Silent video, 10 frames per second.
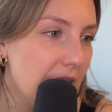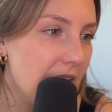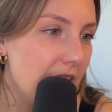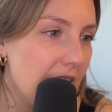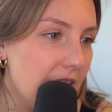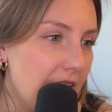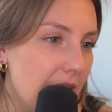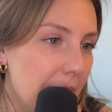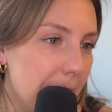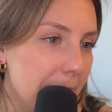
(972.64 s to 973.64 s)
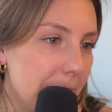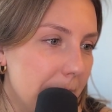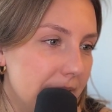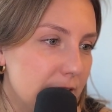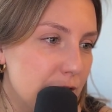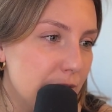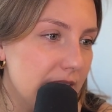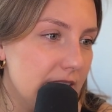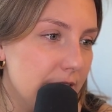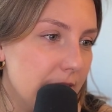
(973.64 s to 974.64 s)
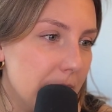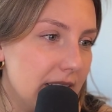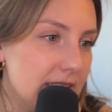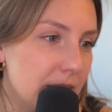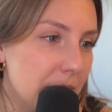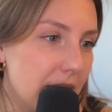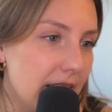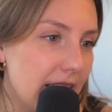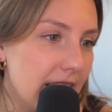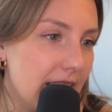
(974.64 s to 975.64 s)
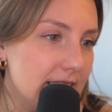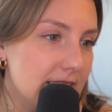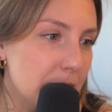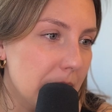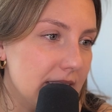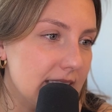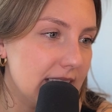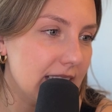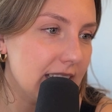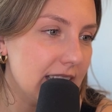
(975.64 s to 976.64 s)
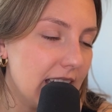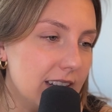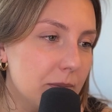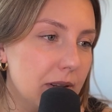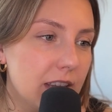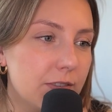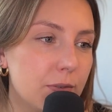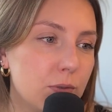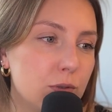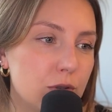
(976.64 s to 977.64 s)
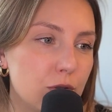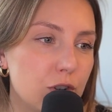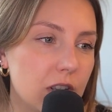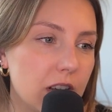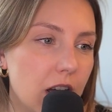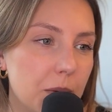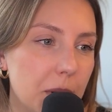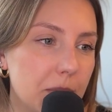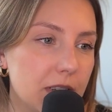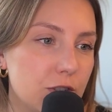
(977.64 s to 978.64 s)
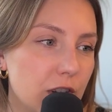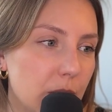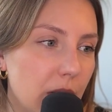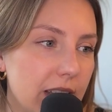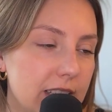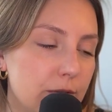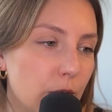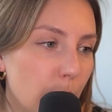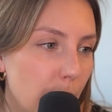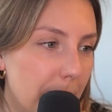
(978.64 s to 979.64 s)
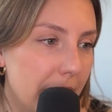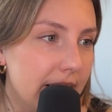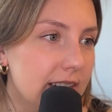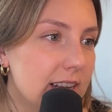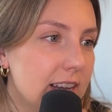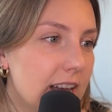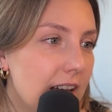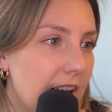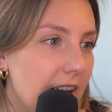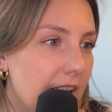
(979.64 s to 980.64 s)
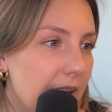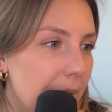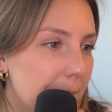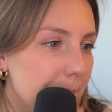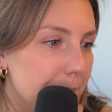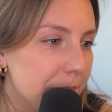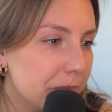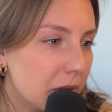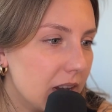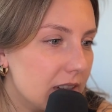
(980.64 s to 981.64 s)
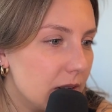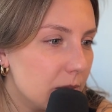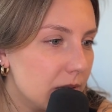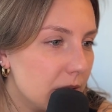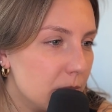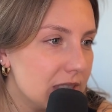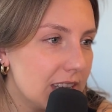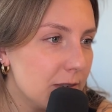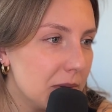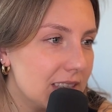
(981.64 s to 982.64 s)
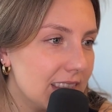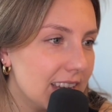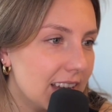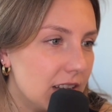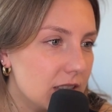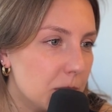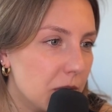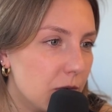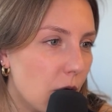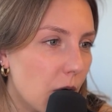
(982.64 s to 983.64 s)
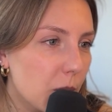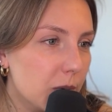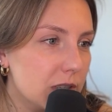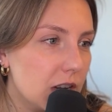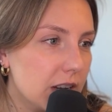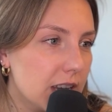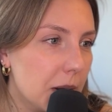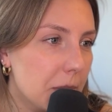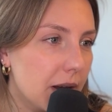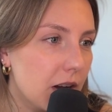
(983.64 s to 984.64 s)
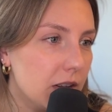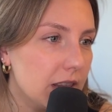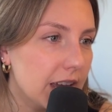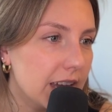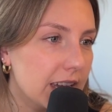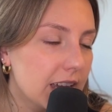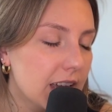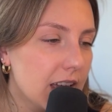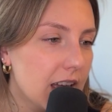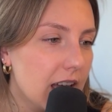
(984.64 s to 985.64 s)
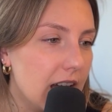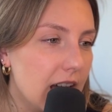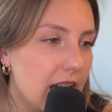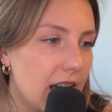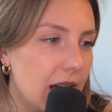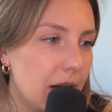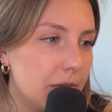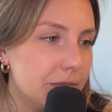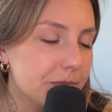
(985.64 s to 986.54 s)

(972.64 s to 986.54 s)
But the treaty of feminism is basically, yeah, the belief of full social economy, potential equality for women. It was giving me something else before. We were talking about like, um,